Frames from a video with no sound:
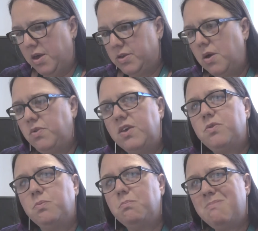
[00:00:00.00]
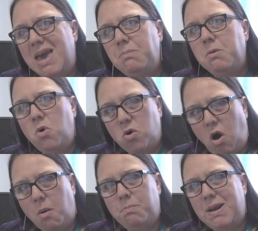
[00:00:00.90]
So this may be more
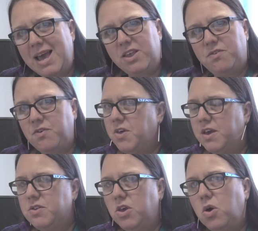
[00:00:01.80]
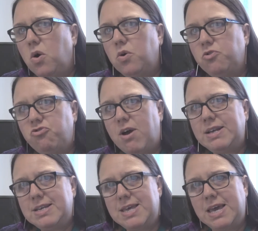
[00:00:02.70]
complex for things that you're
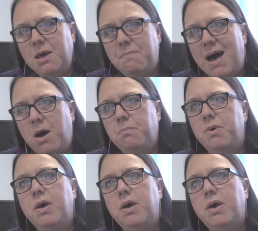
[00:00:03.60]
trying to think about,